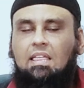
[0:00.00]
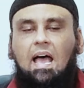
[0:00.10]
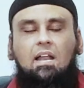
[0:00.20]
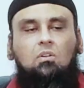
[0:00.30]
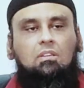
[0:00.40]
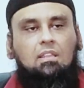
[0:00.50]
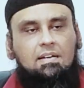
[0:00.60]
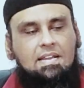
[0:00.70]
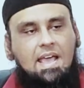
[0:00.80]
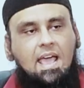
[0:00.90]
that
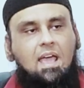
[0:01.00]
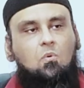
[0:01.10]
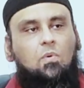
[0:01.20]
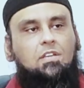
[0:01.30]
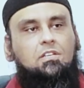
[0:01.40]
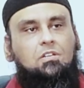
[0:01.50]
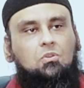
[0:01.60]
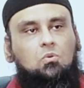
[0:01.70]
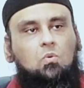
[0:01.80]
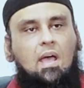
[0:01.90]
the day which
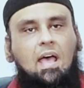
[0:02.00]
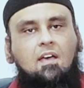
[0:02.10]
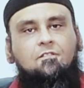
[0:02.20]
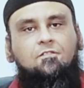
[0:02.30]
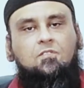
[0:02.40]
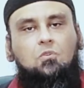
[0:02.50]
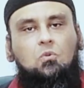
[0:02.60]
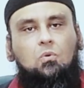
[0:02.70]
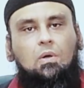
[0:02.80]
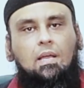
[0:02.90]
you have
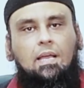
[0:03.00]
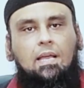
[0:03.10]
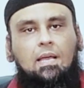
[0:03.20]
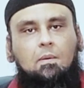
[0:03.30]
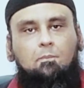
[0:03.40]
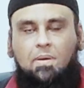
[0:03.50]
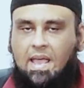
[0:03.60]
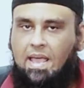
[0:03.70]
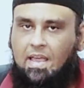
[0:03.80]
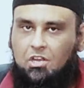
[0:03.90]
to
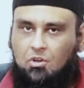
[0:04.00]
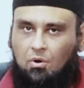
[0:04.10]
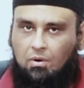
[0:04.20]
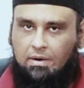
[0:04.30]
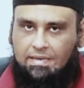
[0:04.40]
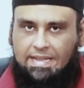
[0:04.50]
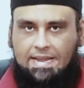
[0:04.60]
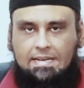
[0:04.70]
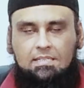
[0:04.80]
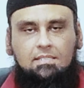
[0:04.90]
pay your
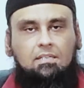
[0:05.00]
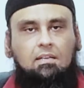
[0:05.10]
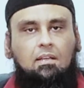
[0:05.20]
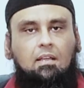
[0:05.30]
deeds,